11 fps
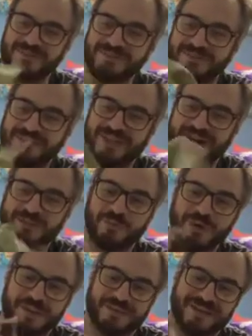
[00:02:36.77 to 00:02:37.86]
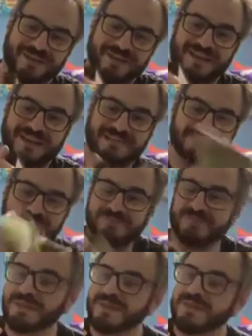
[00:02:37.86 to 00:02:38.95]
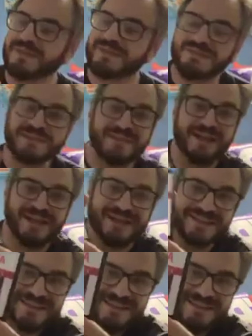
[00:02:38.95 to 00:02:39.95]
Let me just give that a little wipe down. Look at that. Look at that.